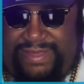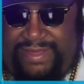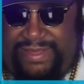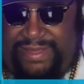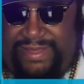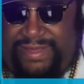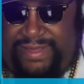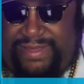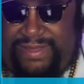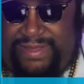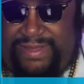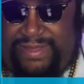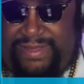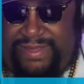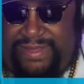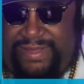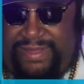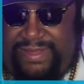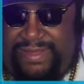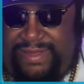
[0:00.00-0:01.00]

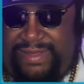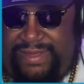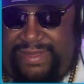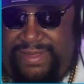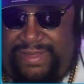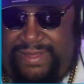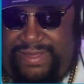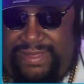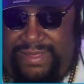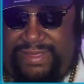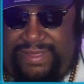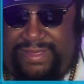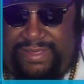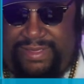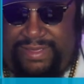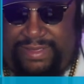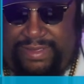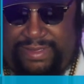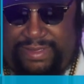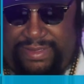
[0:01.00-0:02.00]

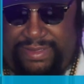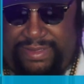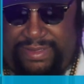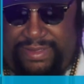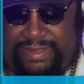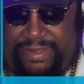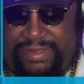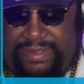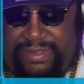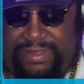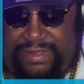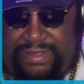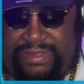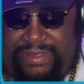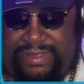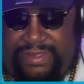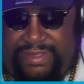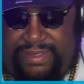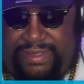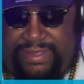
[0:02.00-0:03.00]

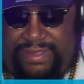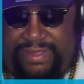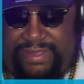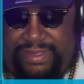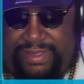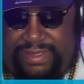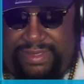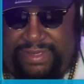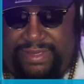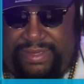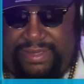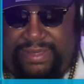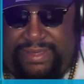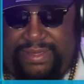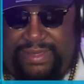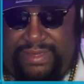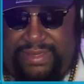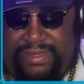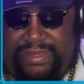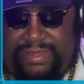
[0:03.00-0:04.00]

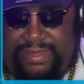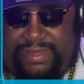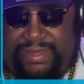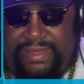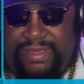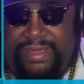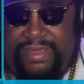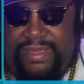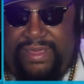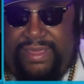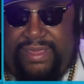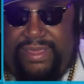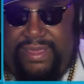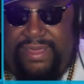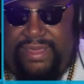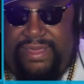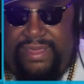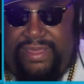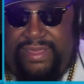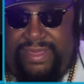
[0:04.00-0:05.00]

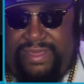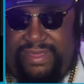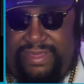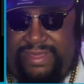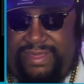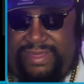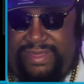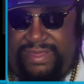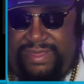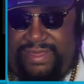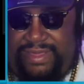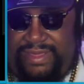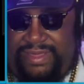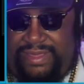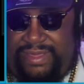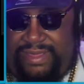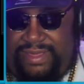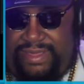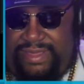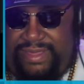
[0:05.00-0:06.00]

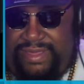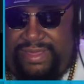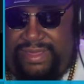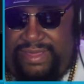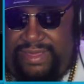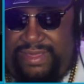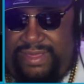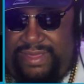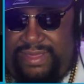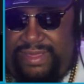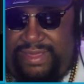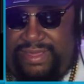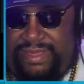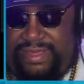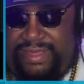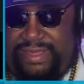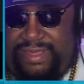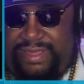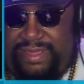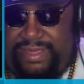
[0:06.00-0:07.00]

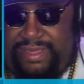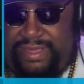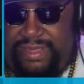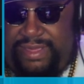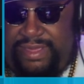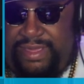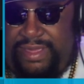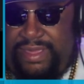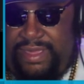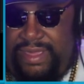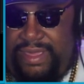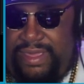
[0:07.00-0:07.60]
This person isn't speaking.